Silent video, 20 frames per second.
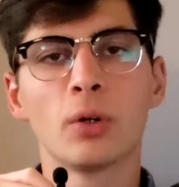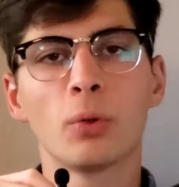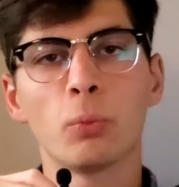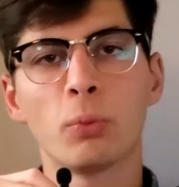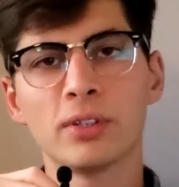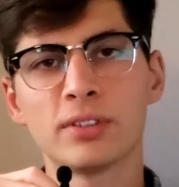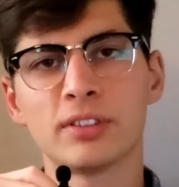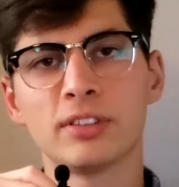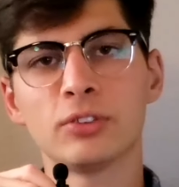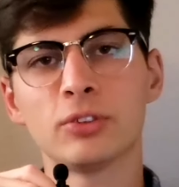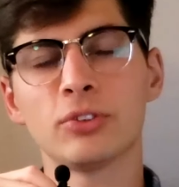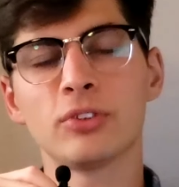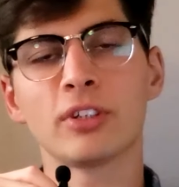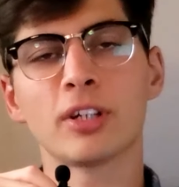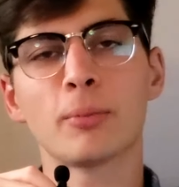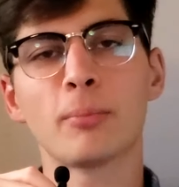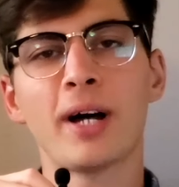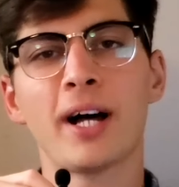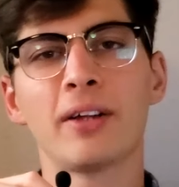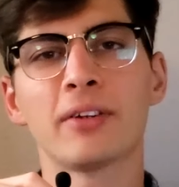What's
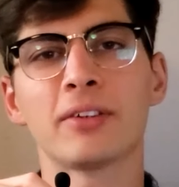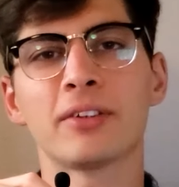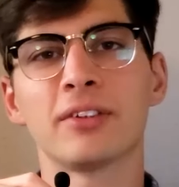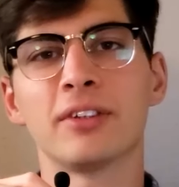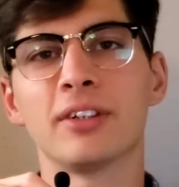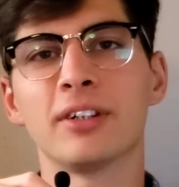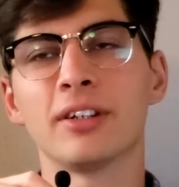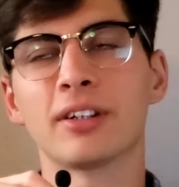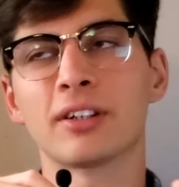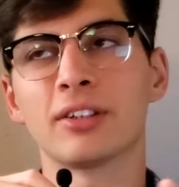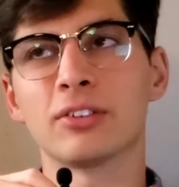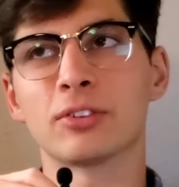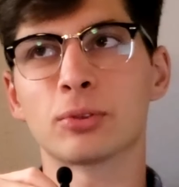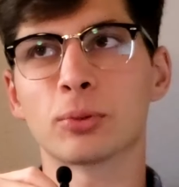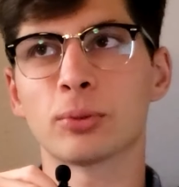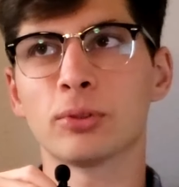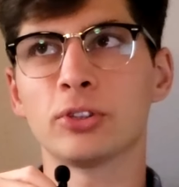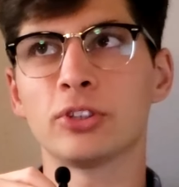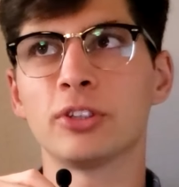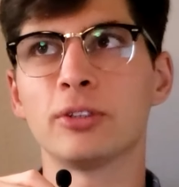interesting about the
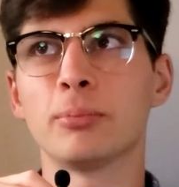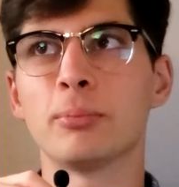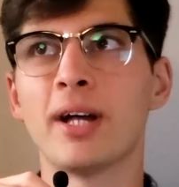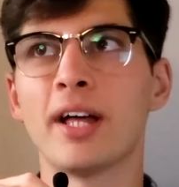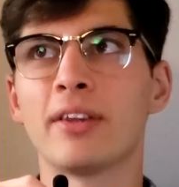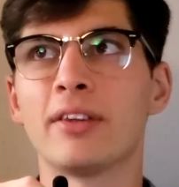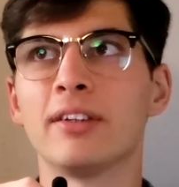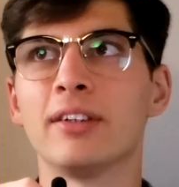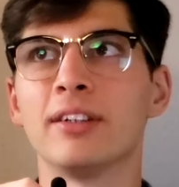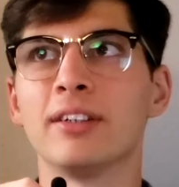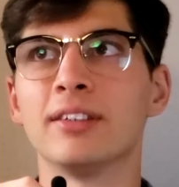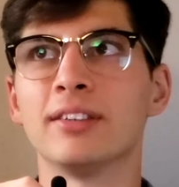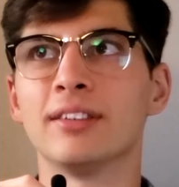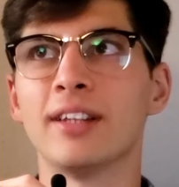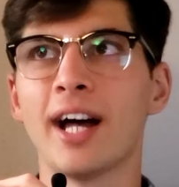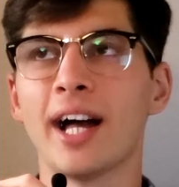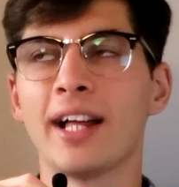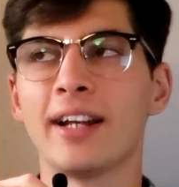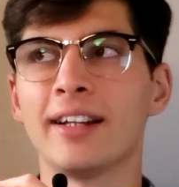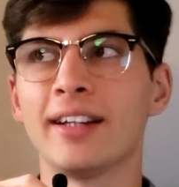consortium method is
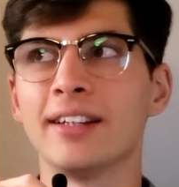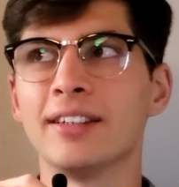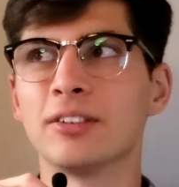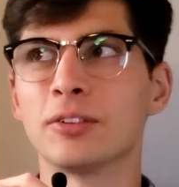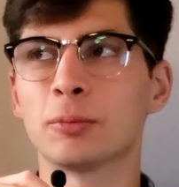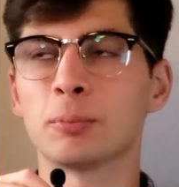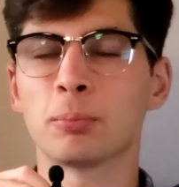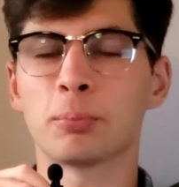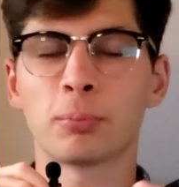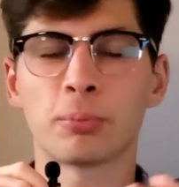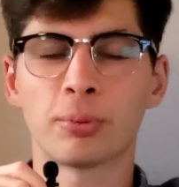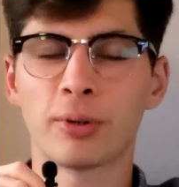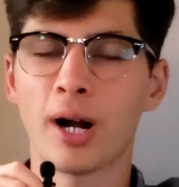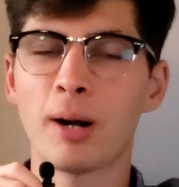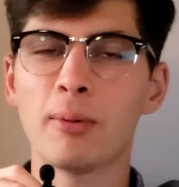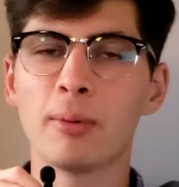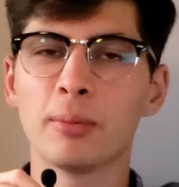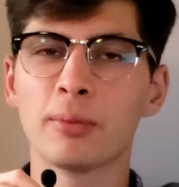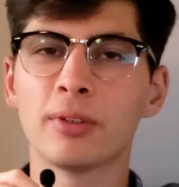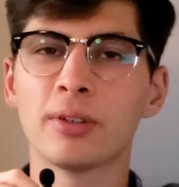that it's
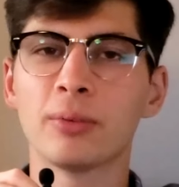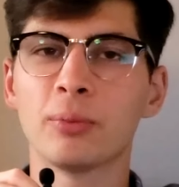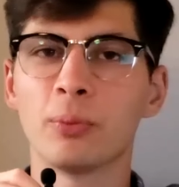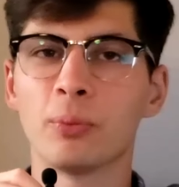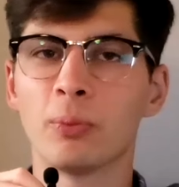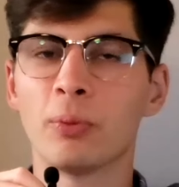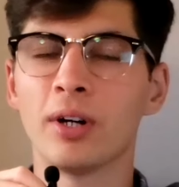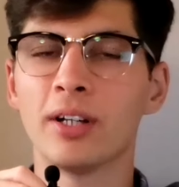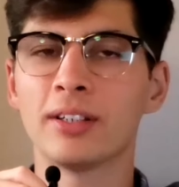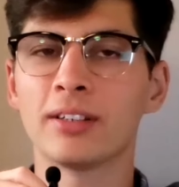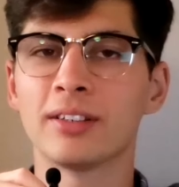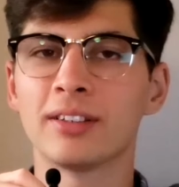probably what